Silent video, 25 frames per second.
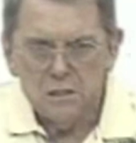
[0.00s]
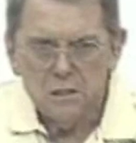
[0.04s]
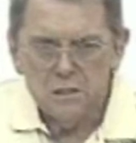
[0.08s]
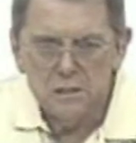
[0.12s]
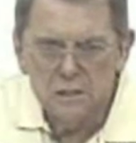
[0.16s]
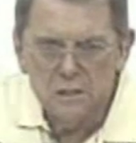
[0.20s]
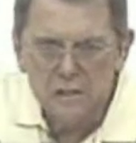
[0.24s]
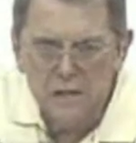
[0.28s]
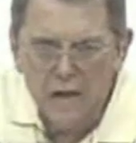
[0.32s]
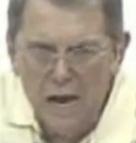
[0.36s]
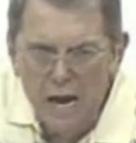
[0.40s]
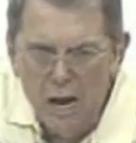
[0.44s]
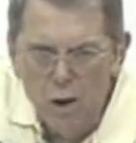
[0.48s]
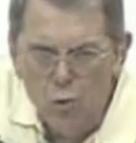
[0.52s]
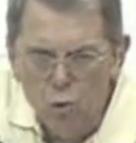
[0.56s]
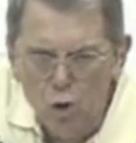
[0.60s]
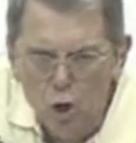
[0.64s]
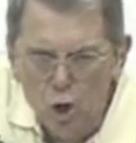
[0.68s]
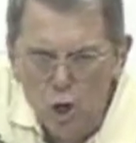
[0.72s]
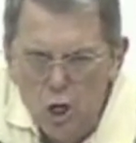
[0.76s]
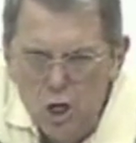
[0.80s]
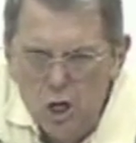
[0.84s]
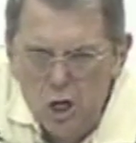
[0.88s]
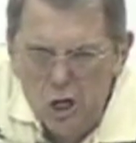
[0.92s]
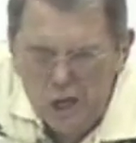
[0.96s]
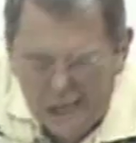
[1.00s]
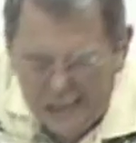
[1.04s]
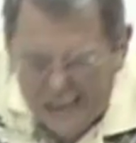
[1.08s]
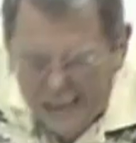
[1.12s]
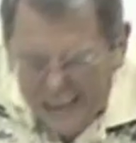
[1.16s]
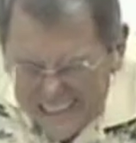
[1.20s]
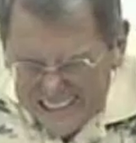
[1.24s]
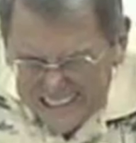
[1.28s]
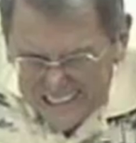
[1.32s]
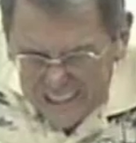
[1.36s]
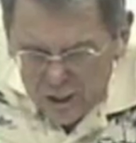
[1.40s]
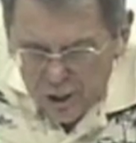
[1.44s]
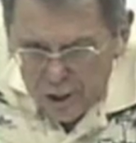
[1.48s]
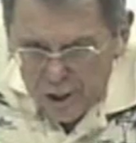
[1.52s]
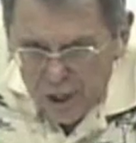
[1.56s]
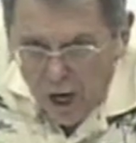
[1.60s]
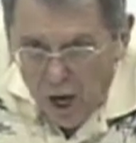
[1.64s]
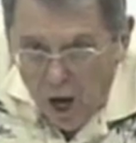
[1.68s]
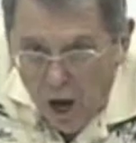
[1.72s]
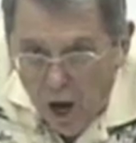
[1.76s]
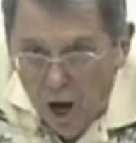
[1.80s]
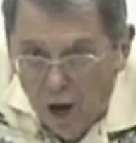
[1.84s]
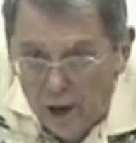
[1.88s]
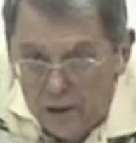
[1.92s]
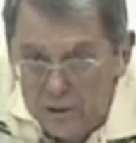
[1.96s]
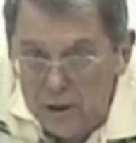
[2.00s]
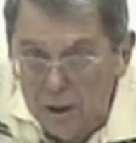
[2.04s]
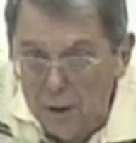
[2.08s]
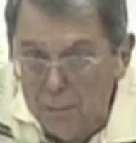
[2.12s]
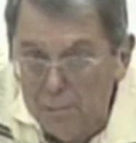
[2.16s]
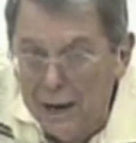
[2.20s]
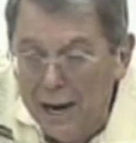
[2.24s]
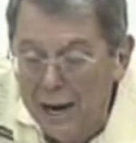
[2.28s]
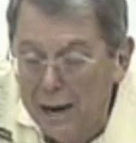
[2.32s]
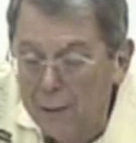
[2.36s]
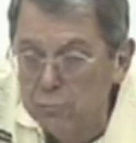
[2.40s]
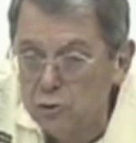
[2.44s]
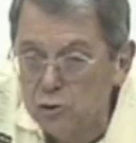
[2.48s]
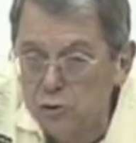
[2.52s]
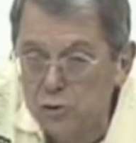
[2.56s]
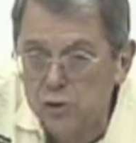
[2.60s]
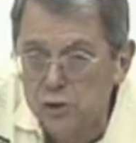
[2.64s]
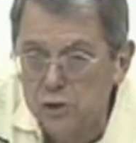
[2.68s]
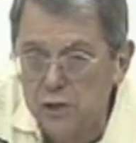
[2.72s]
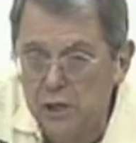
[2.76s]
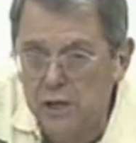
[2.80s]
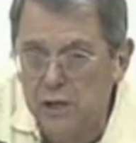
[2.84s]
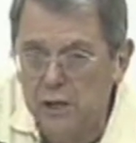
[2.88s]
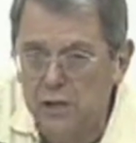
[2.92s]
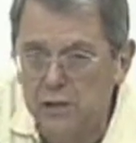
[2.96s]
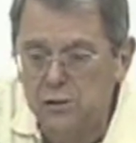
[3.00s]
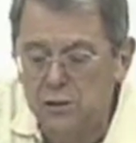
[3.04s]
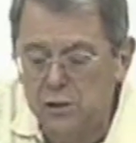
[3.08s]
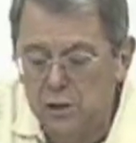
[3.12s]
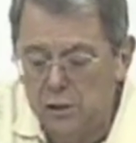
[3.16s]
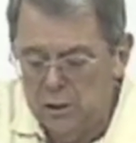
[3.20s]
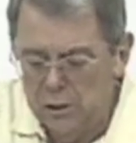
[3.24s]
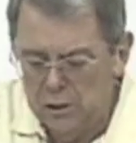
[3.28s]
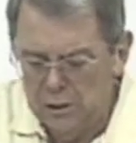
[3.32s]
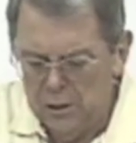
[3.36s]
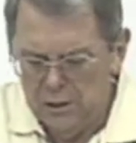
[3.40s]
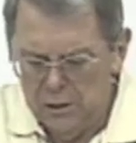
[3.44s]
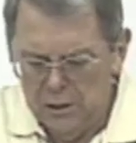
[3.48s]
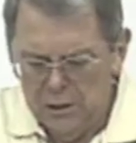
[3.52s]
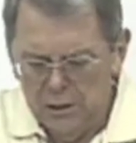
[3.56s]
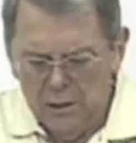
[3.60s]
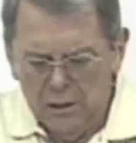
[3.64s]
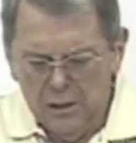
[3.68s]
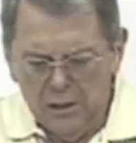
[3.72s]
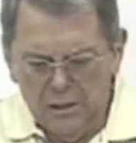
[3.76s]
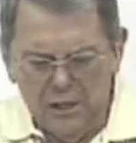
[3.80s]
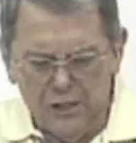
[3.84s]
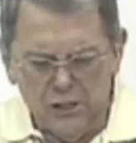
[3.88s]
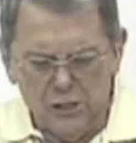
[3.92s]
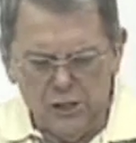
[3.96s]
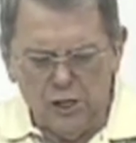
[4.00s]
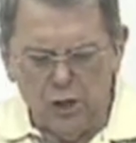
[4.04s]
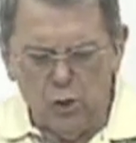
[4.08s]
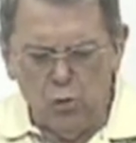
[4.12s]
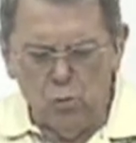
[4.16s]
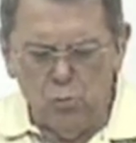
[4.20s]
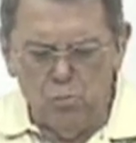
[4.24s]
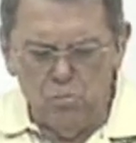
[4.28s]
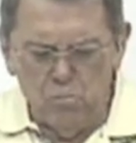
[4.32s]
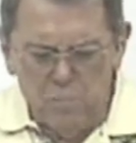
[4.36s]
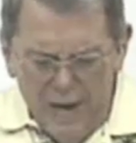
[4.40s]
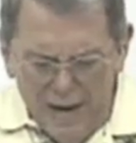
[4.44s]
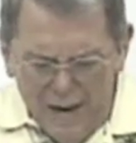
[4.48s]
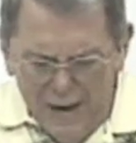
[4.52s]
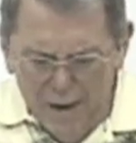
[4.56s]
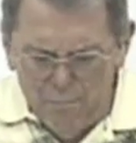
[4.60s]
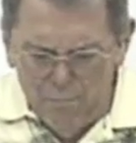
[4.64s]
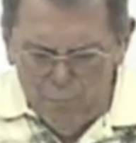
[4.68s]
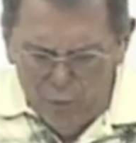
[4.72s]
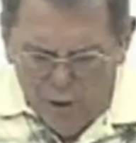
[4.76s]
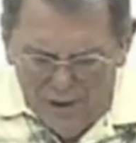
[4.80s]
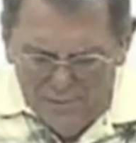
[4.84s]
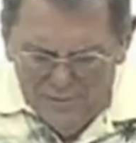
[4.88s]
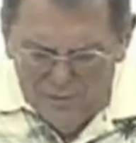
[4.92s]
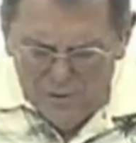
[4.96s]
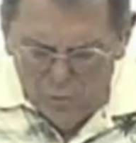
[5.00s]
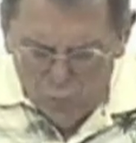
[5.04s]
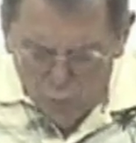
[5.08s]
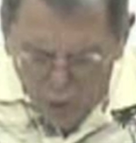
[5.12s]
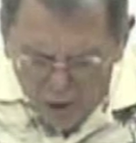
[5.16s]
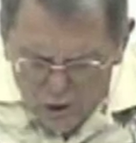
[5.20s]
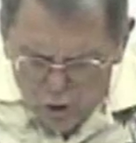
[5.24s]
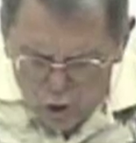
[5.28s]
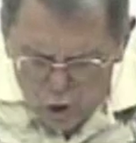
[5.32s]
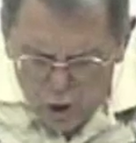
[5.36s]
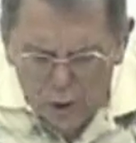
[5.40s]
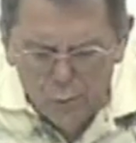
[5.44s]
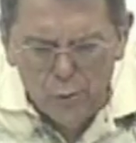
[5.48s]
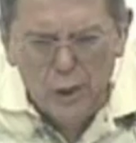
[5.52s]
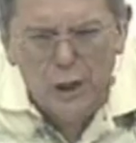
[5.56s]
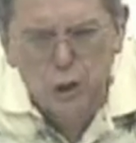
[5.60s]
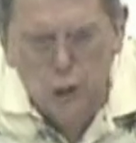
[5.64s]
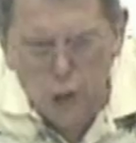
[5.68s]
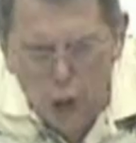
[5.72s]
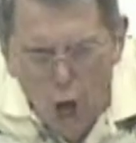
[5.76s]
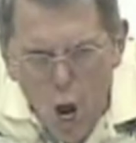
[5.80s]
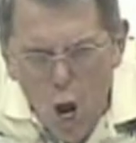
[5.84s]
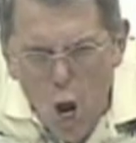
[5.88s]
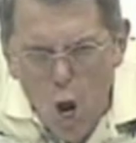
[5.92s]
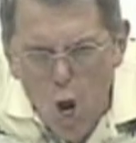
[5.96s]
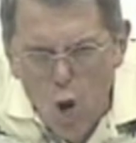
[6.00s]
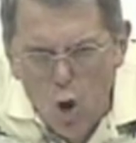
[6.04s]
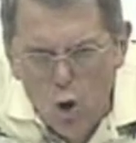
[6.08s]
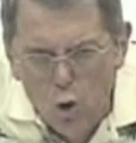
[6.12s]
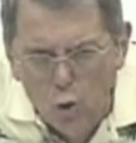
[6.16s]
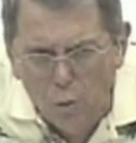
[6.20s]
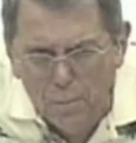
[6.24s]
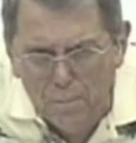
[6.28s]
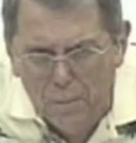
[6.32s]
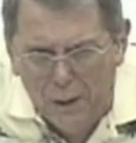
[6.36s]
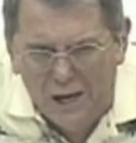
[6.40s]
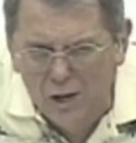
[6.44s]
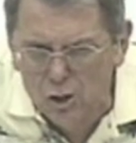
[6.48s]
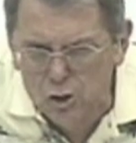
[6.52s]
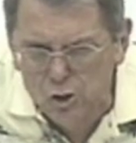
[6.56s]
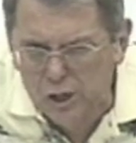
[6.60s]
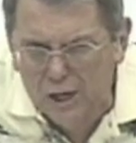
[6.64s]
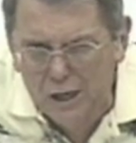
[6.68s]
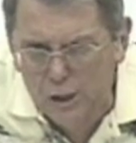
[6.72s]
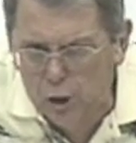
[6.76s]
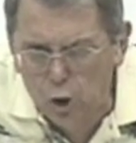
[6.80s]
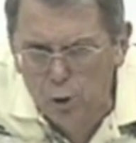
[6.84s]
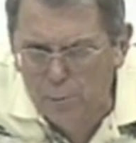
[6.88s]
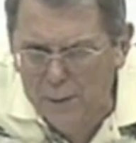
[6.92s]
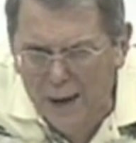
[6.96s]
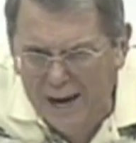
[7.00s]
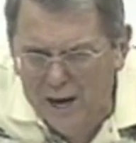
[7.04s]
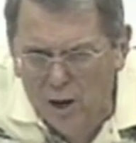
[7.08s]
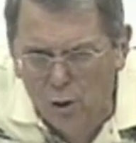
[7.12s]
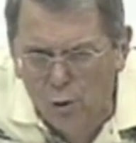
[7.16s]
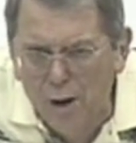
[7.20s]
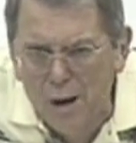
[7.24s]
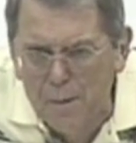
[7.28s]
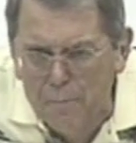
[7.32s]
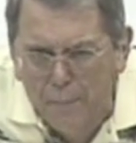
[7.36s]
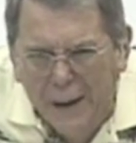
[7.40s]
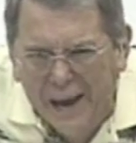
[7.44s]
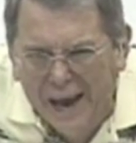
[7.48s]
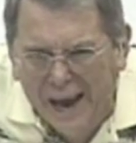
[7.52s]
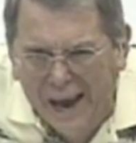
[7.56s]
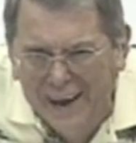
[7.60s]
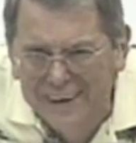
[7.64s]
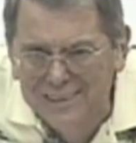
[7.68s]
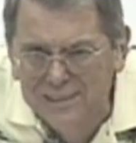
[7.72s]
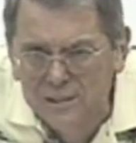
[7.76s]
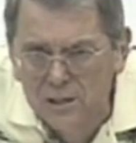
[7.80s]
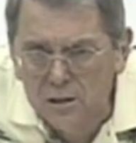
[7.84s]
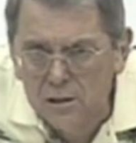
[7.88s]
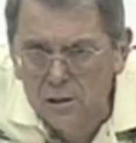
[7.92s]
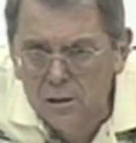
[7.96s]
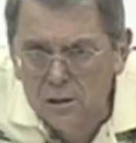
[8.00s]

they were cut to the heart, the Bible says. And they said, men and brethren, what shall we do? And Peter said, you better repent.